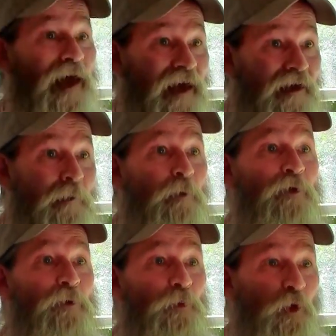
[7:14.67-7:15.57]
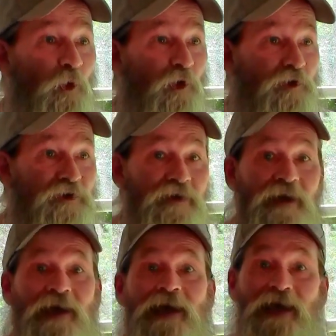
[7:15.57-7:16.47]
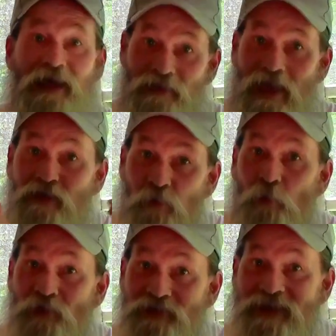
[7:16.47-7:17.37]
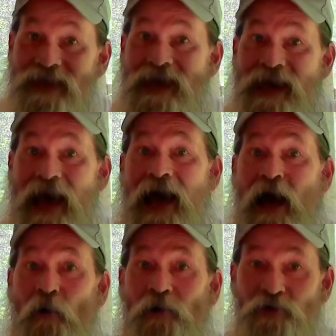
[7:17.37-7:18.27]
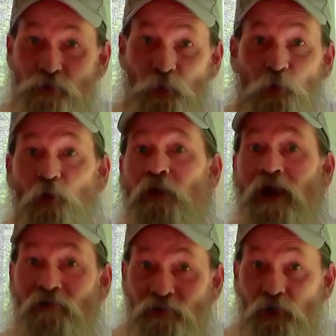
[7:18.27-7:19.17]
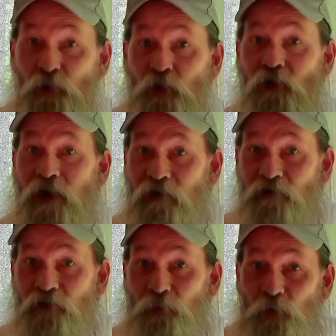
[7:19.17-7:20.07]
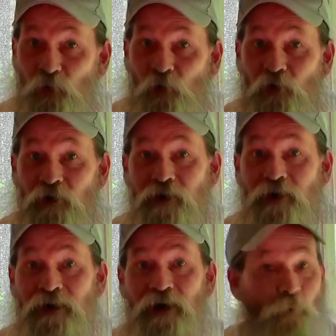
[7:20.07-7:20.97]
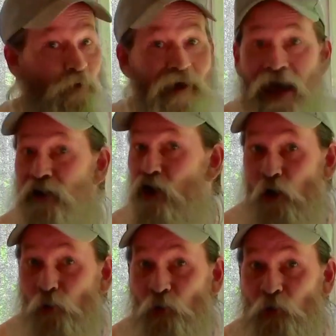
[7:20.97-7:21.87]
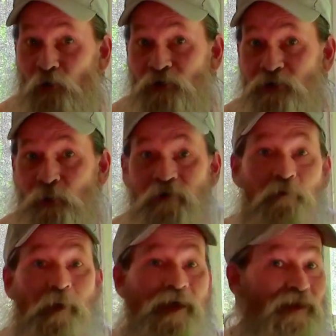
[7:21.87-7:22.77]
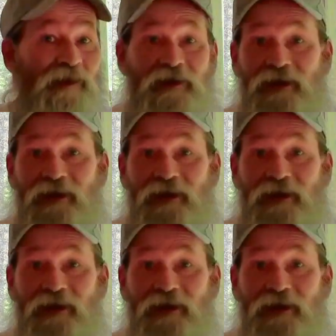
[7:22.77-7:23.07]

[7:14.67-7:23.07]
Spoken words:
end up with rules, and that's what we're seeing now, is rule after rule after rule. And we've had no rules. We've been